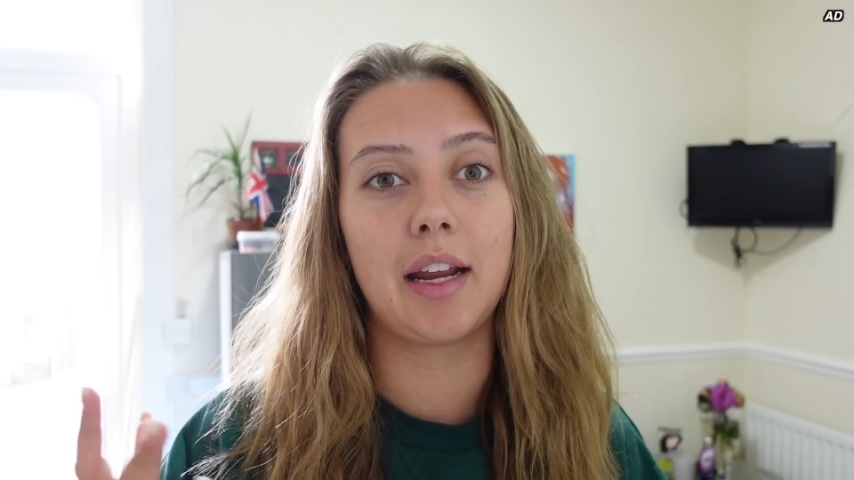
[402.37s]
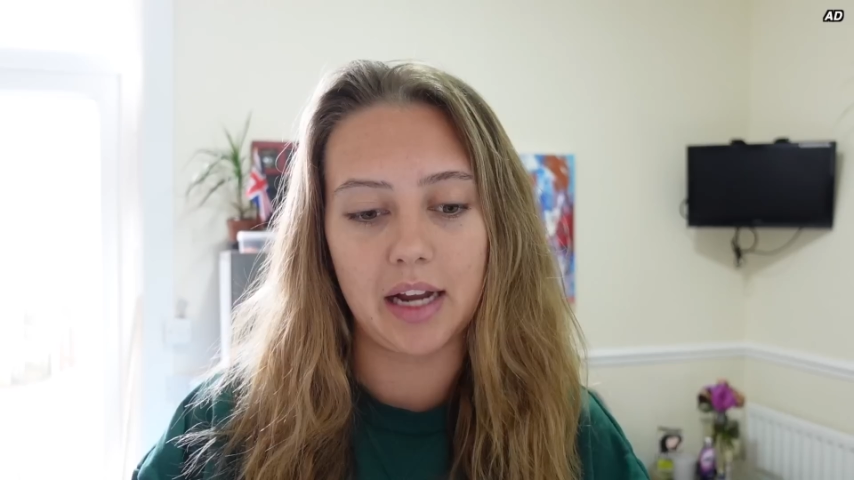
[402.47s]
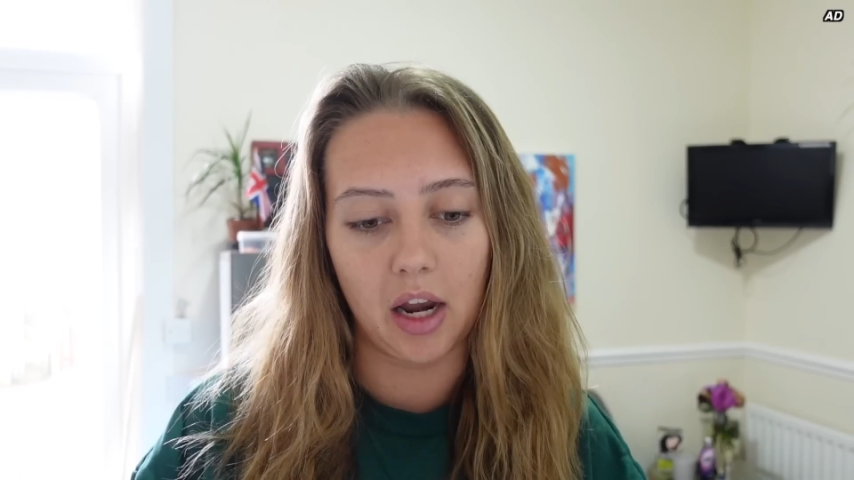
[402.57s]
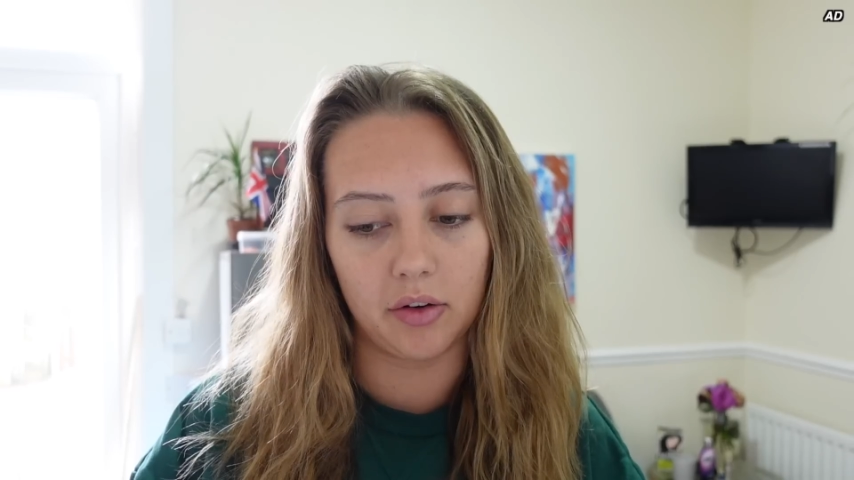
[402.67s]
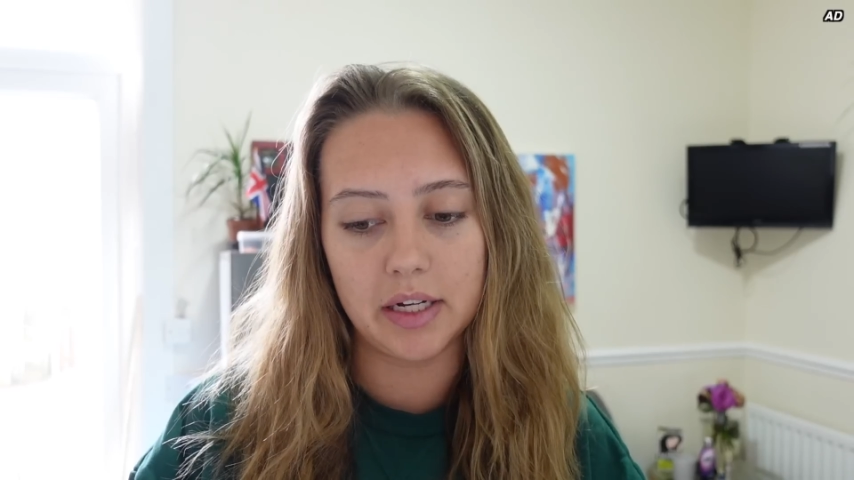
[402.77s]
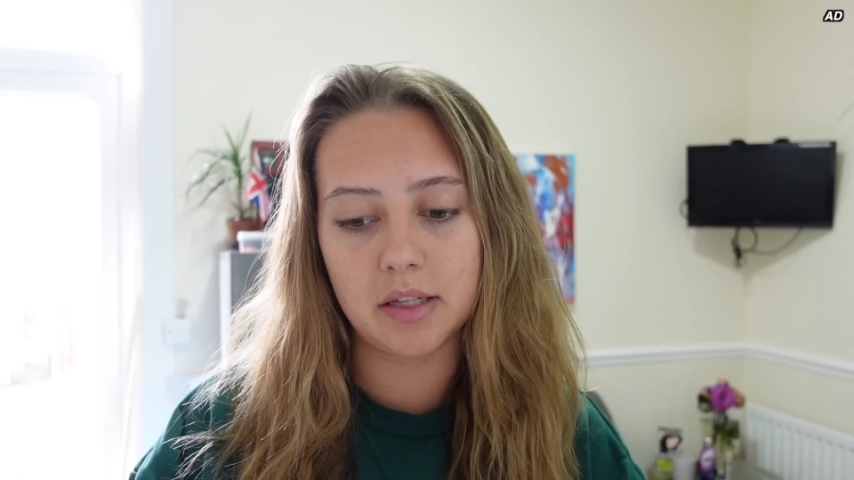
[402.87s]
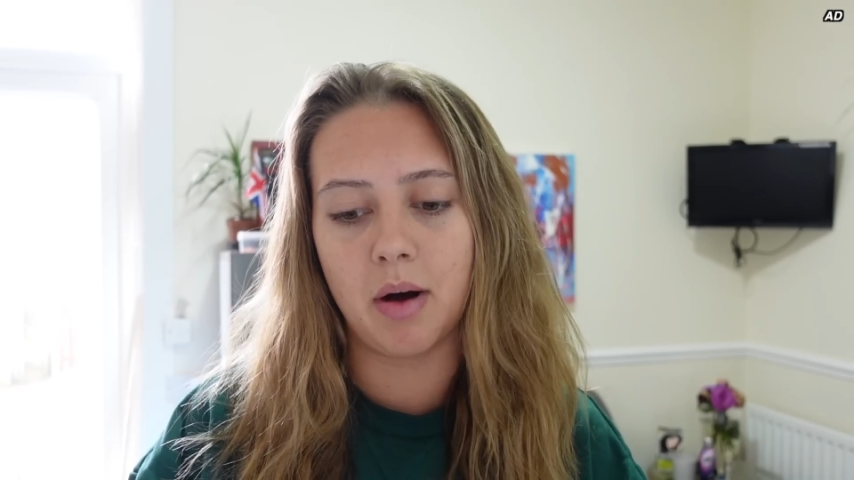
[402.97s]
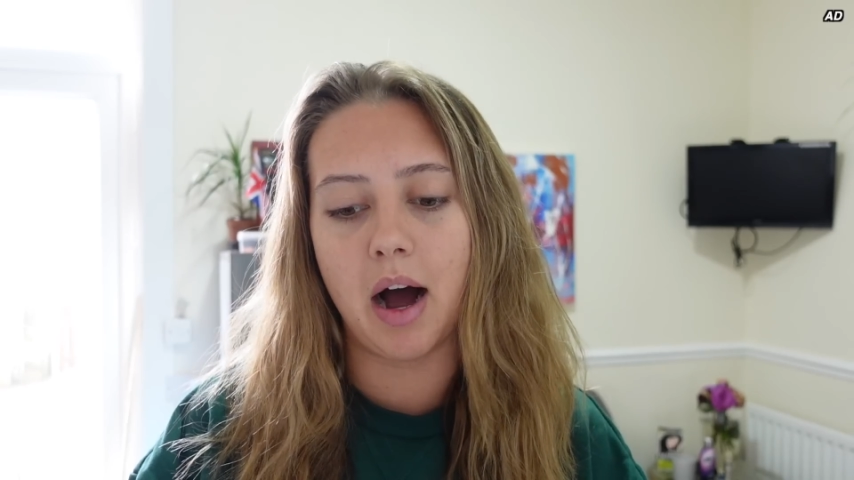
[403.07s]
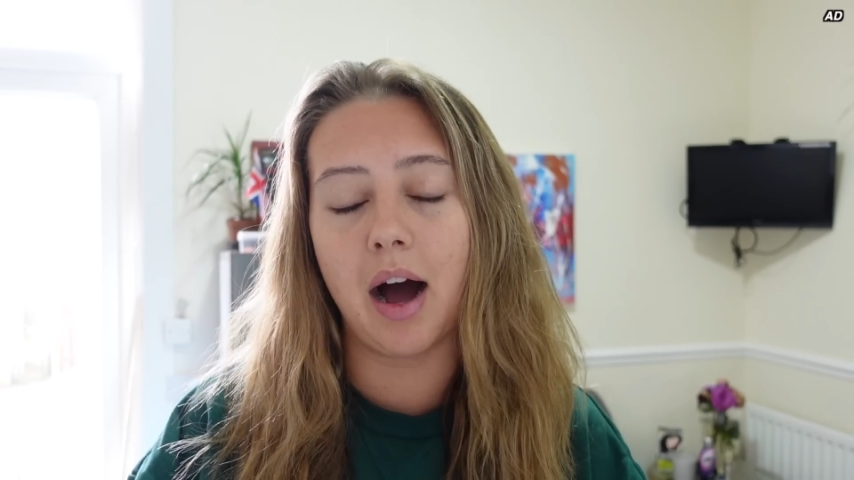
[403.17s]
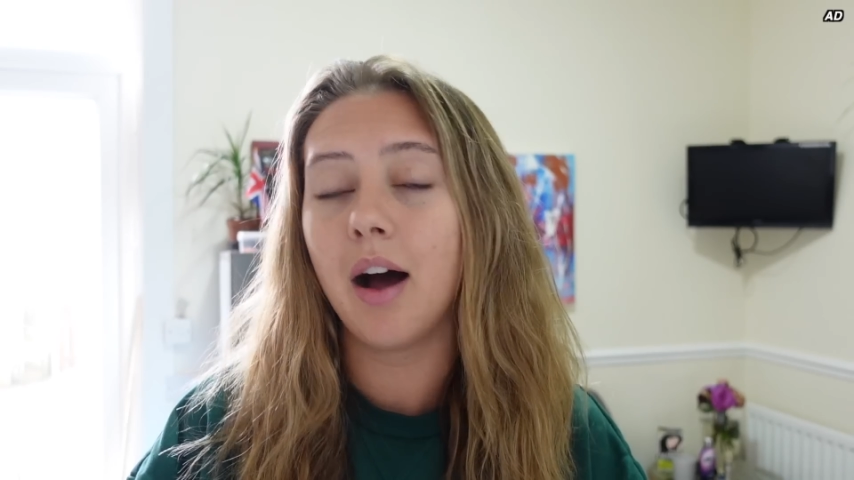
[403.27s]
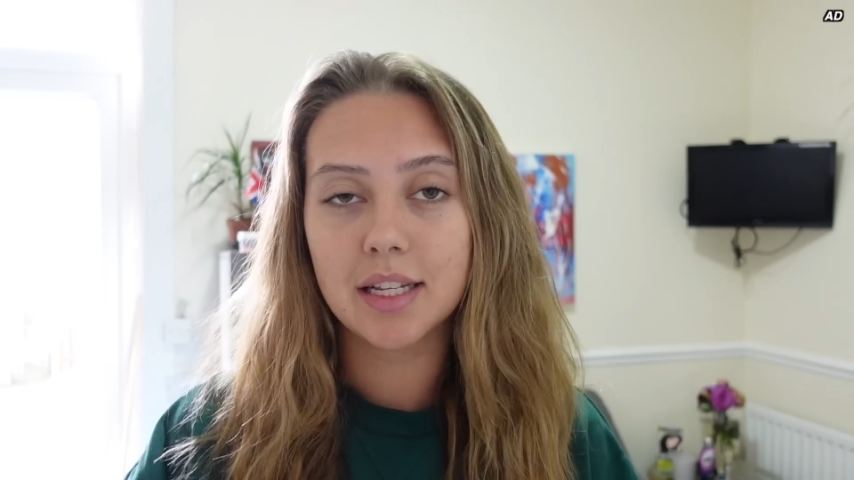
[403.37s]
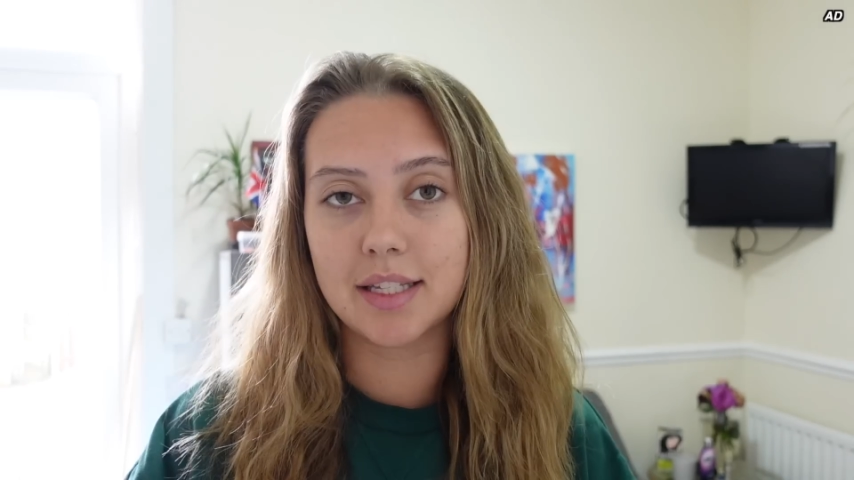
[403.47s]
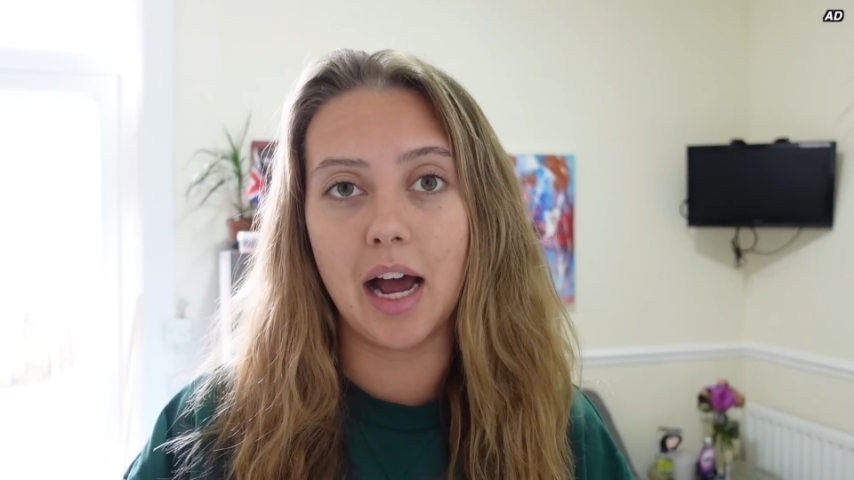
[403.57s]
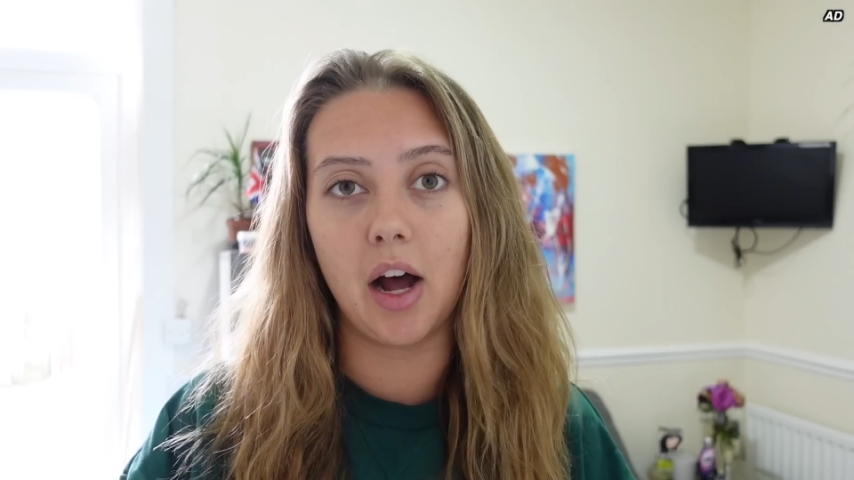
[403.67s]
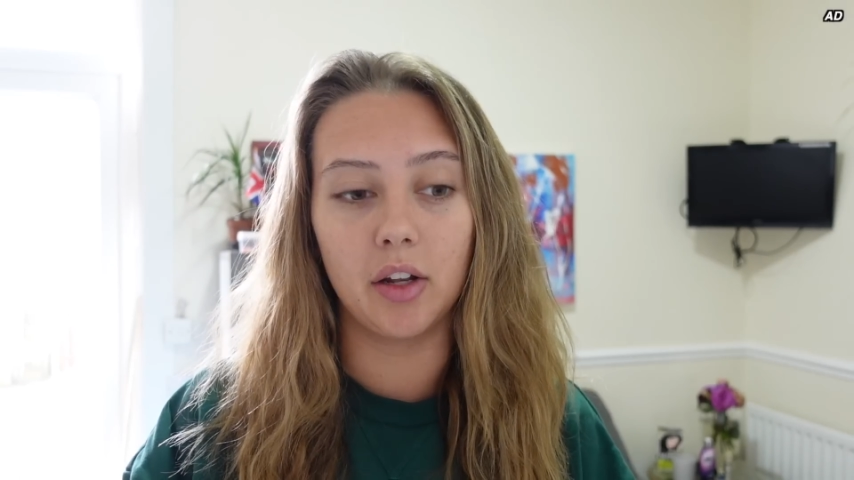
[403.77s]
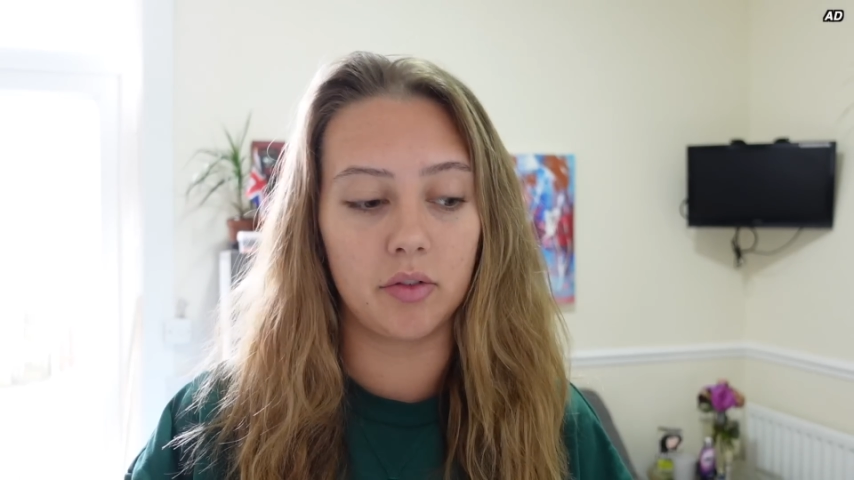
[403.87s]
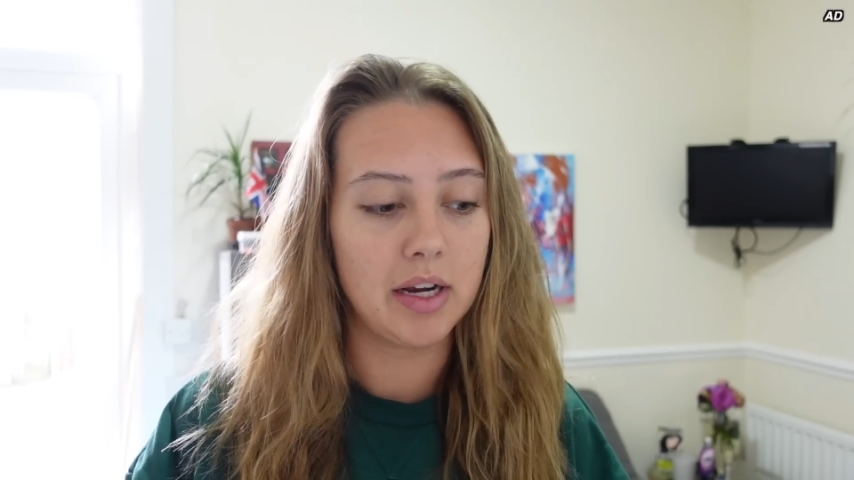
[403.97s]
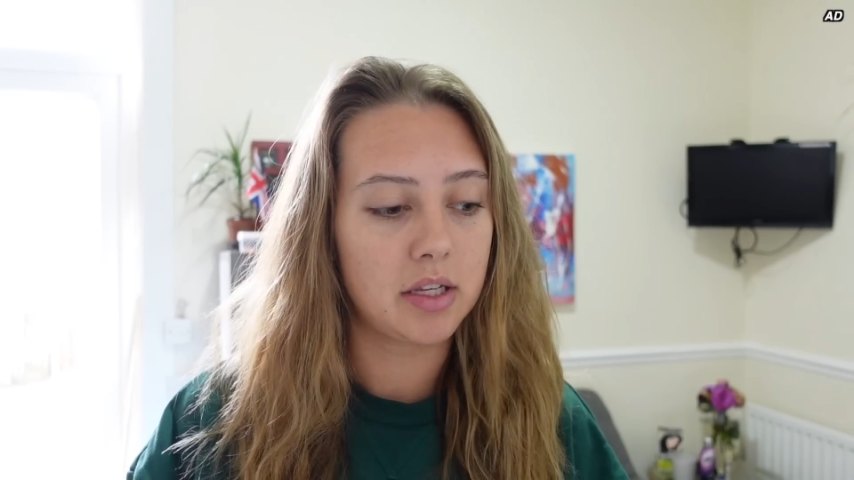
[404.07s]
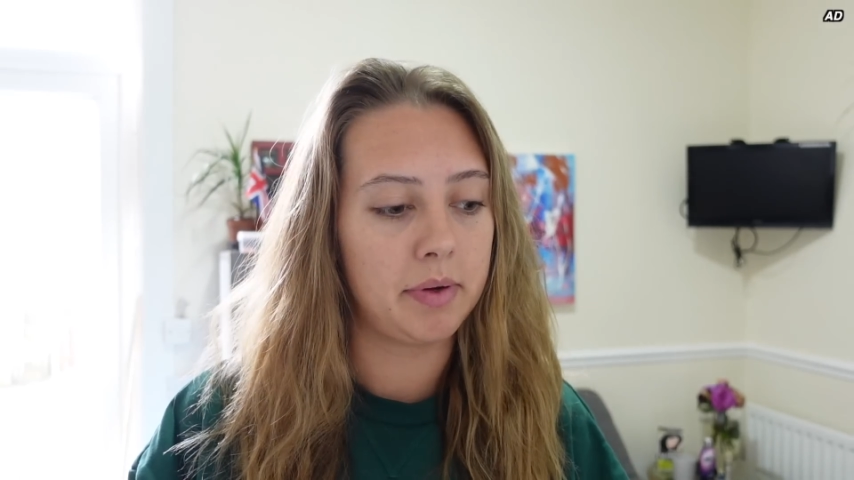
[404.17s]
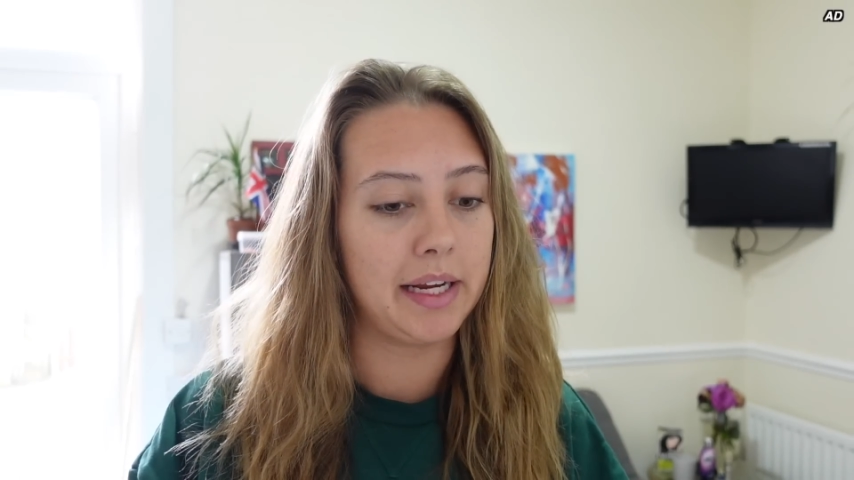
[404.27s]
calorie smart style
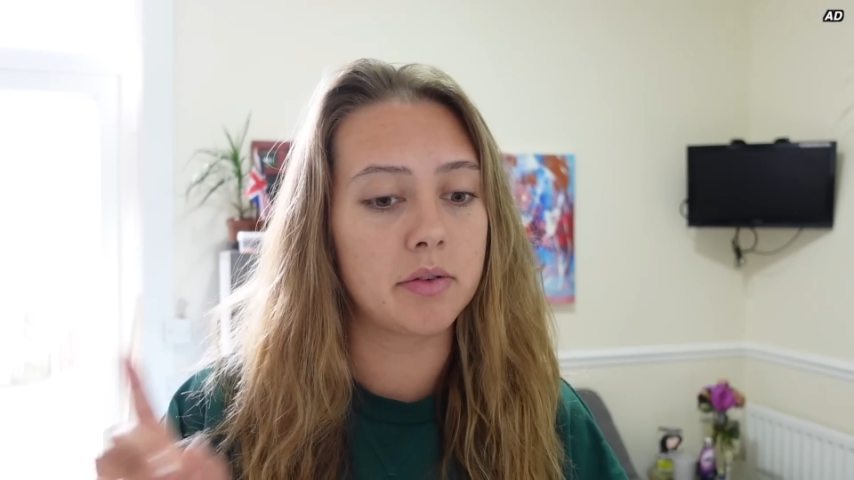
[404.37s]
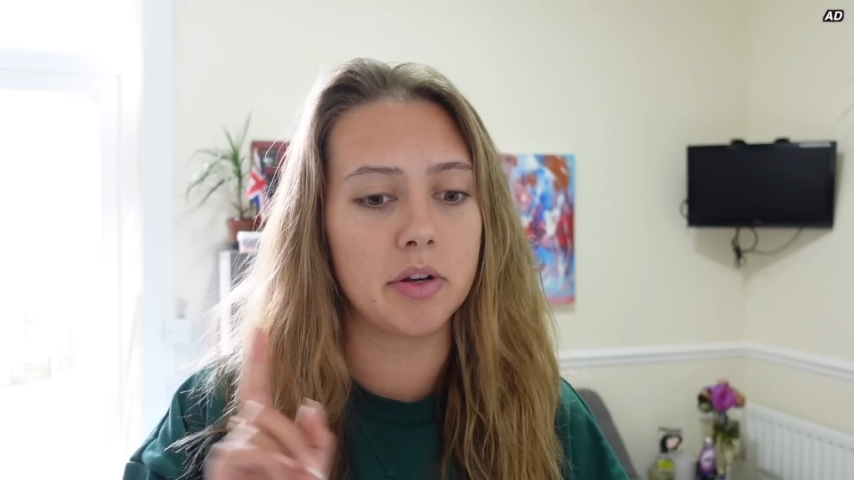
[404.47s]
recipes,